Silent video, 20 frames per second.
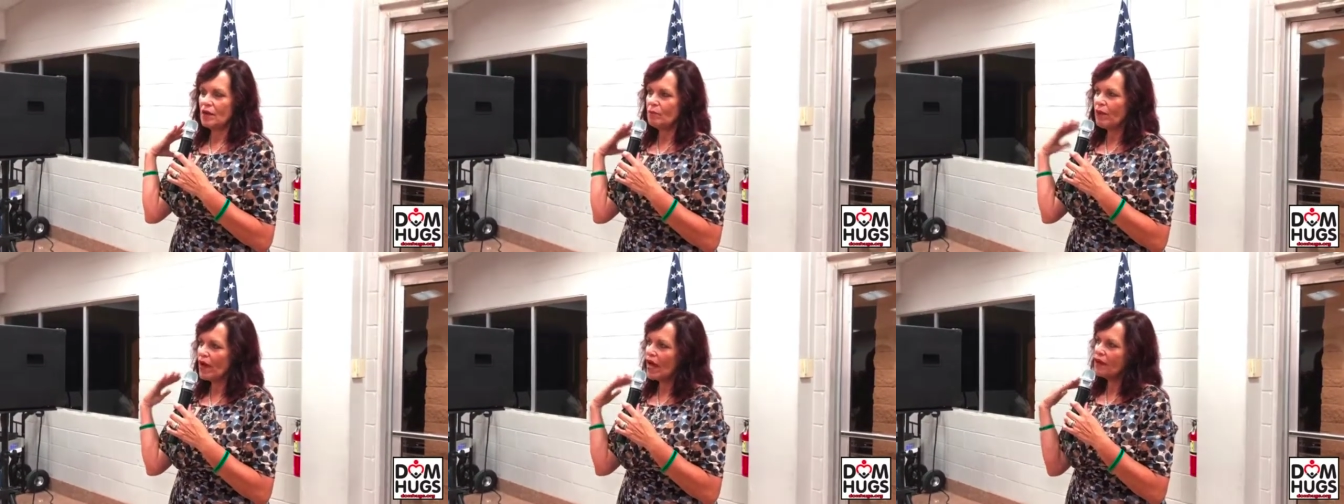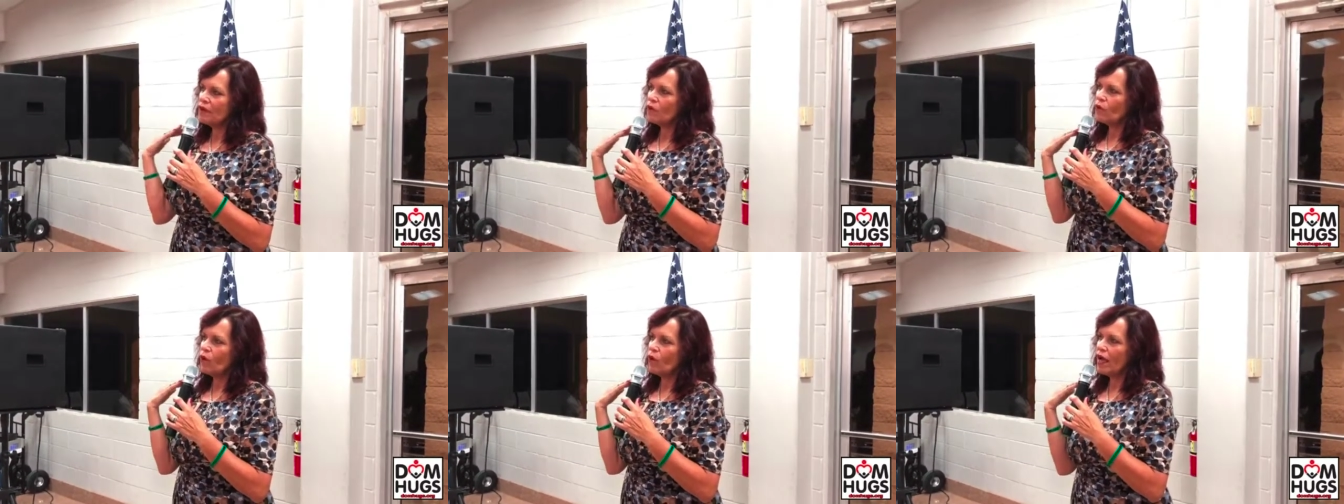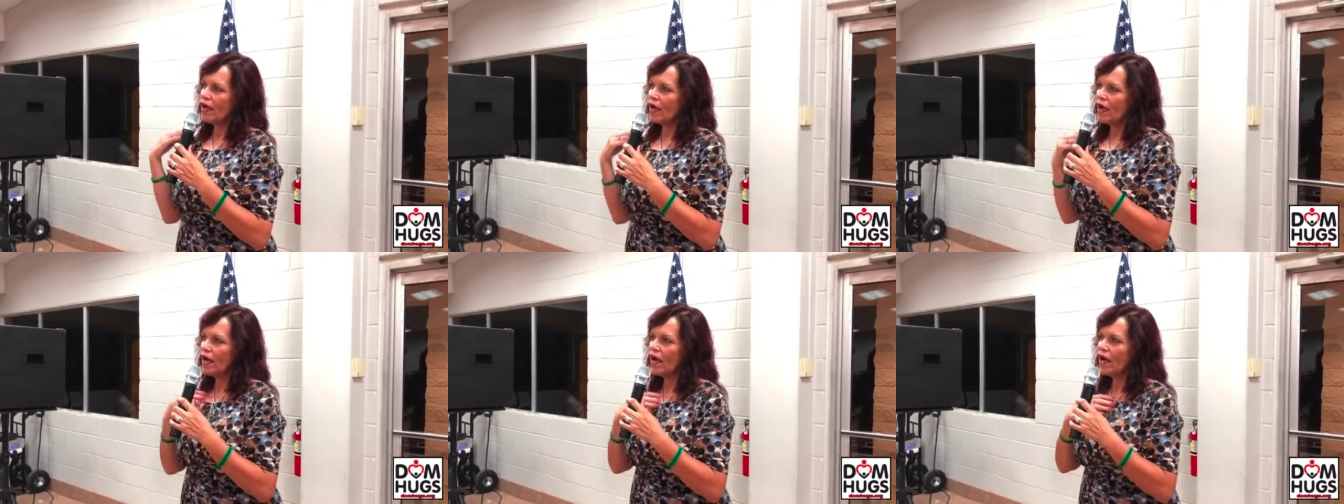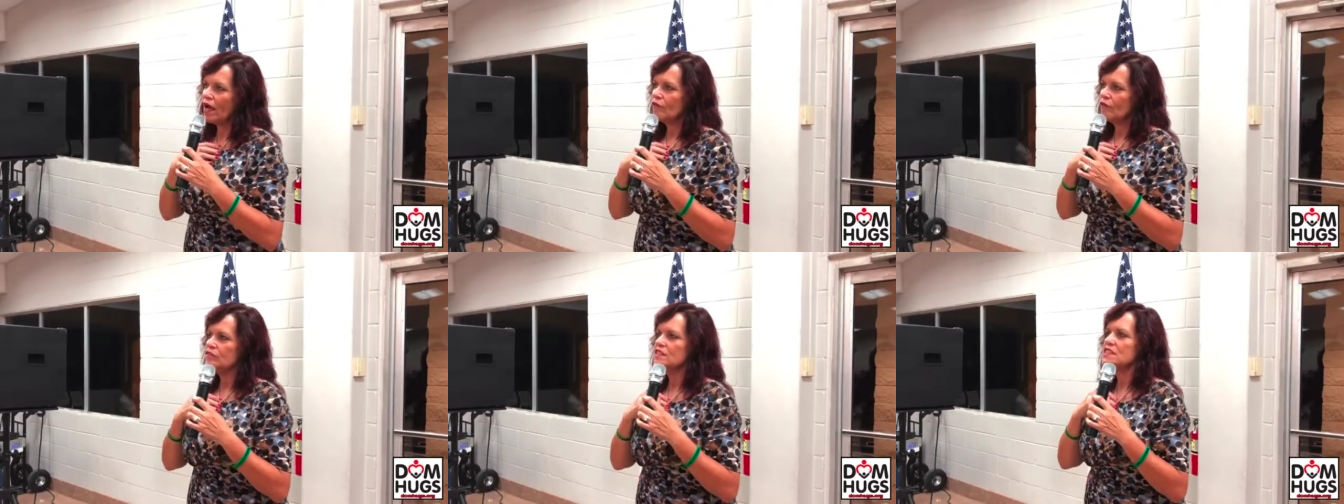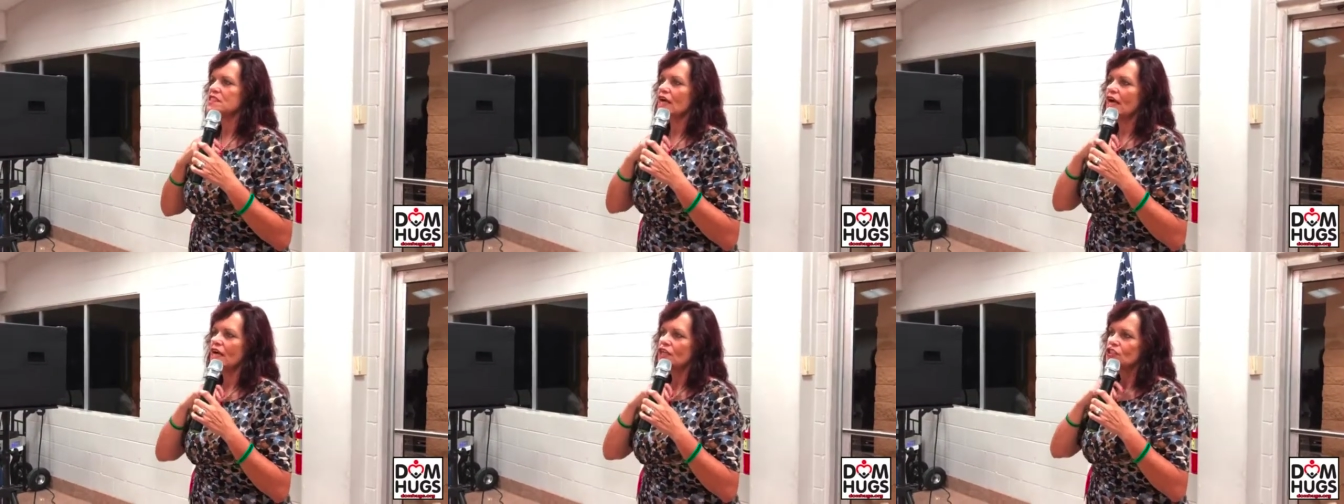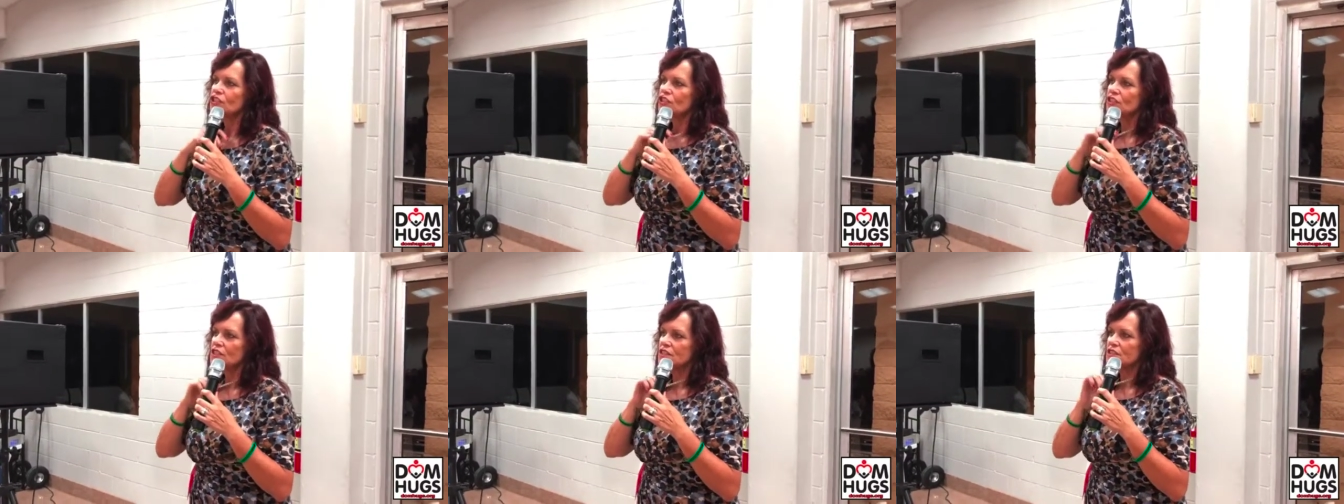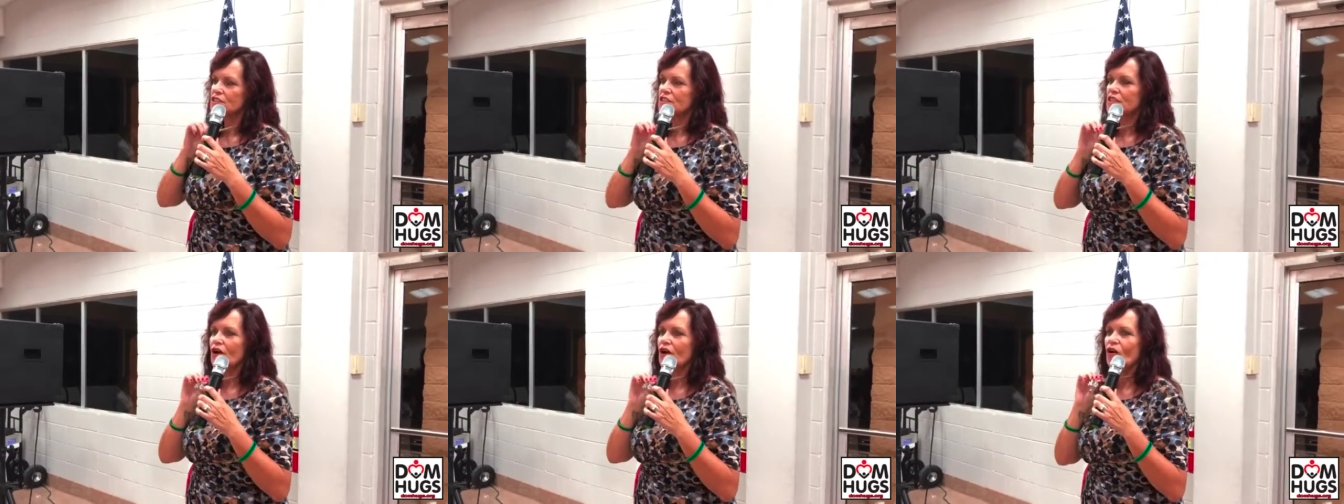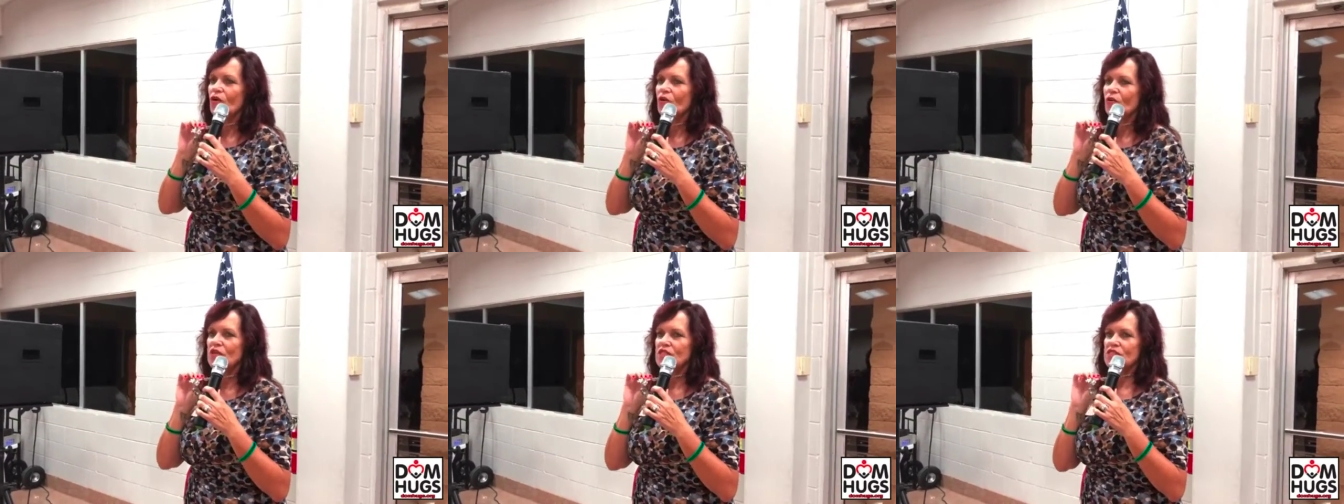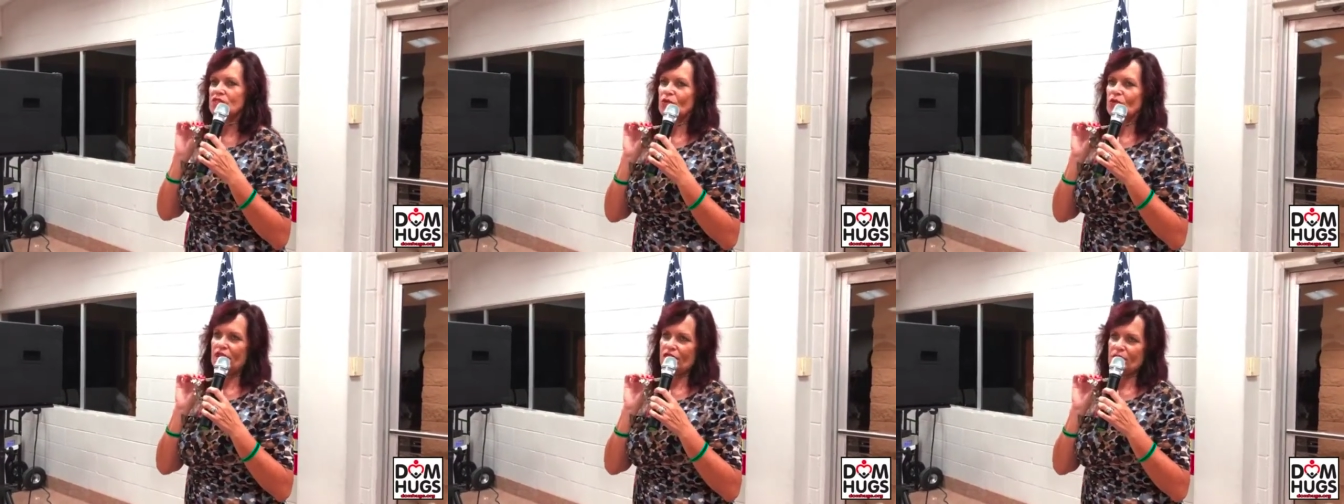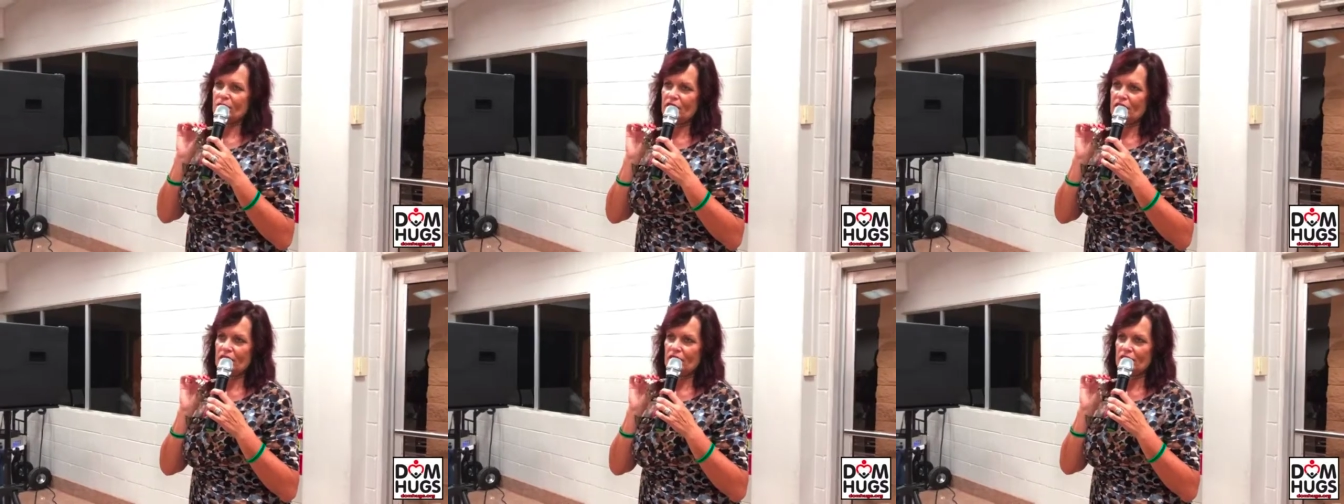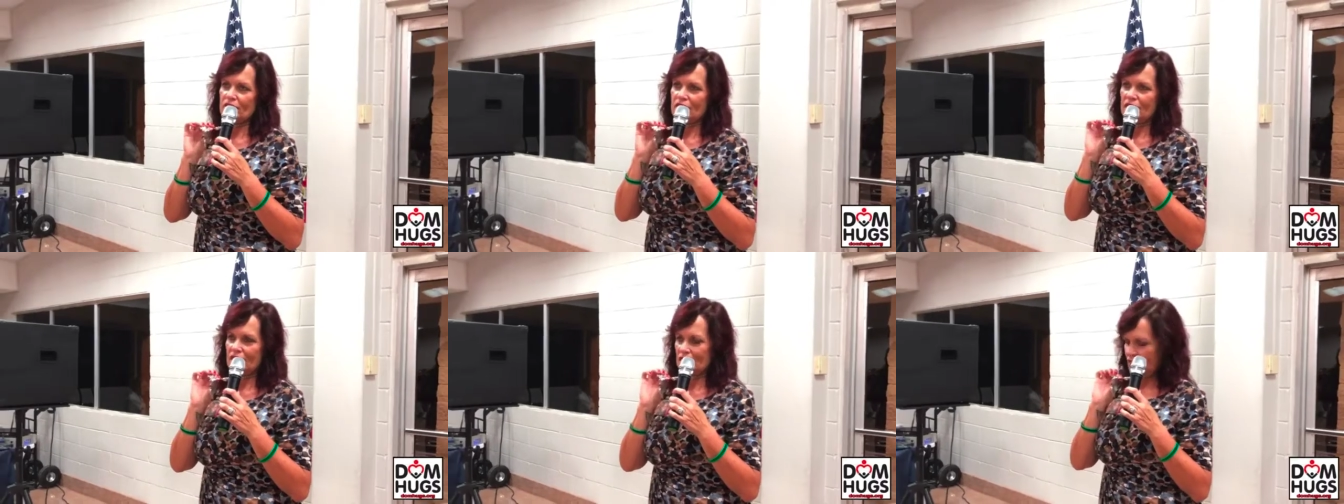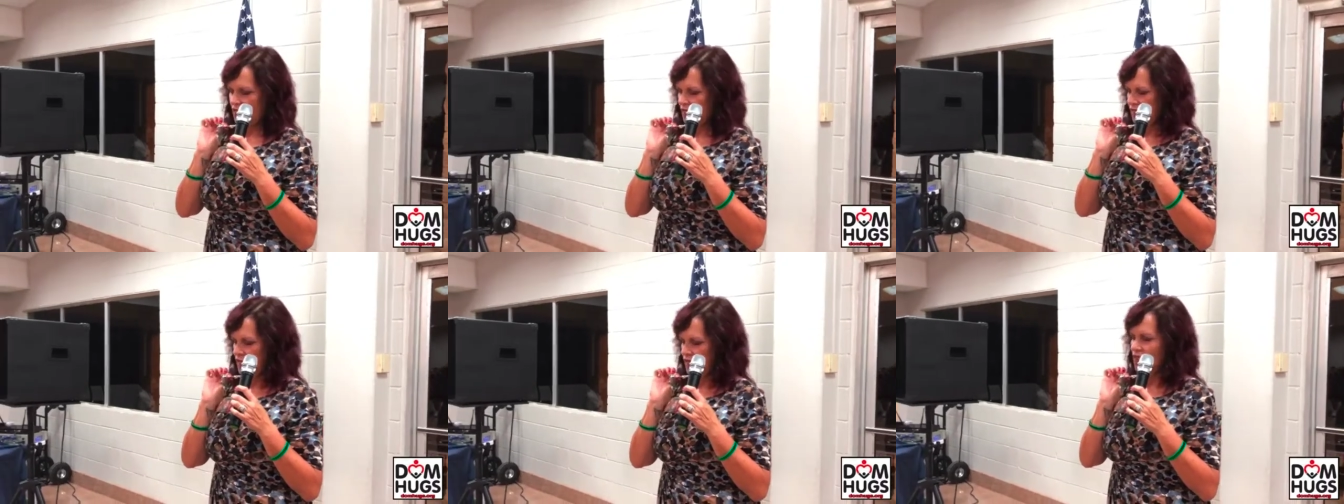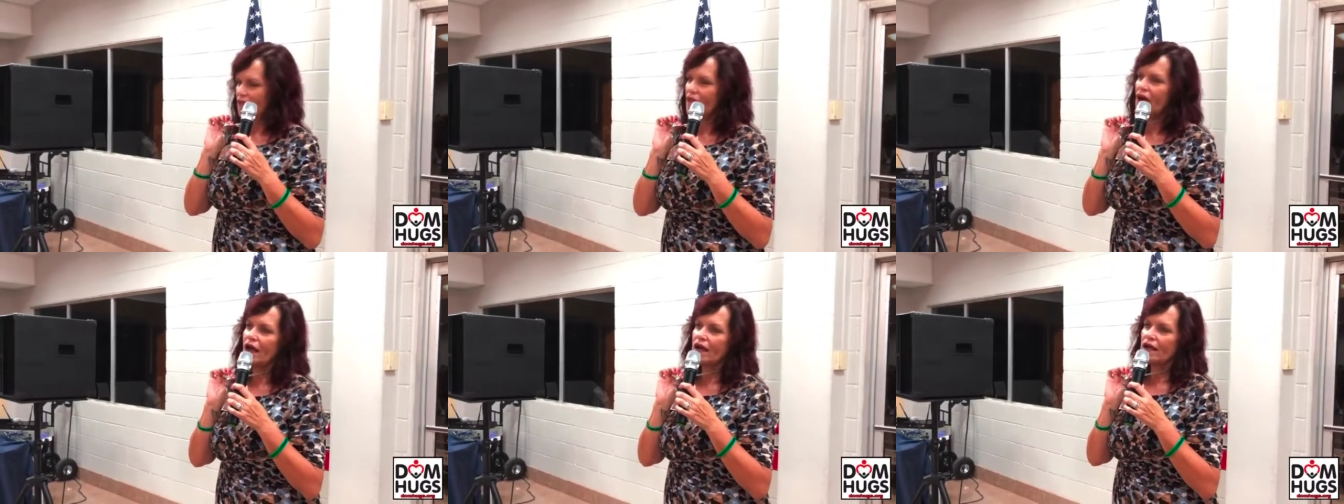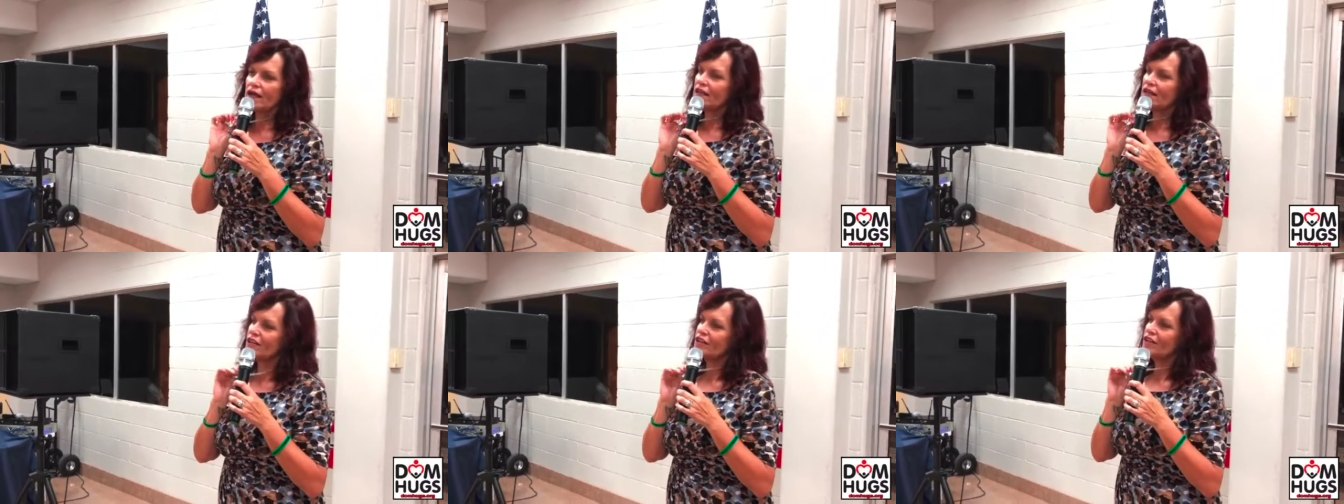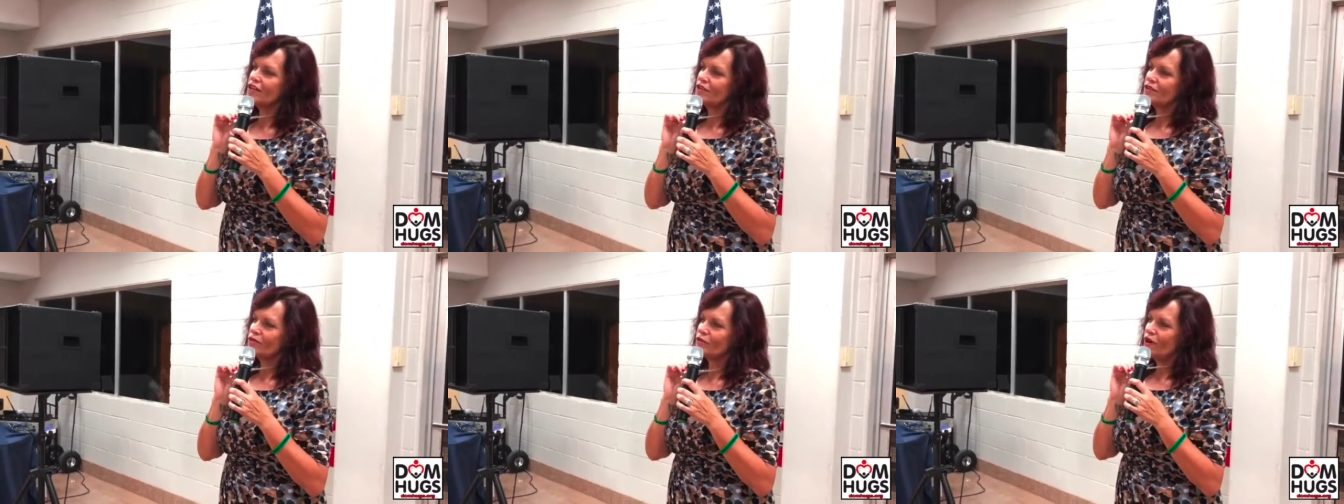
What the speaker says: And by the way, I have his ashes always with me in a little locket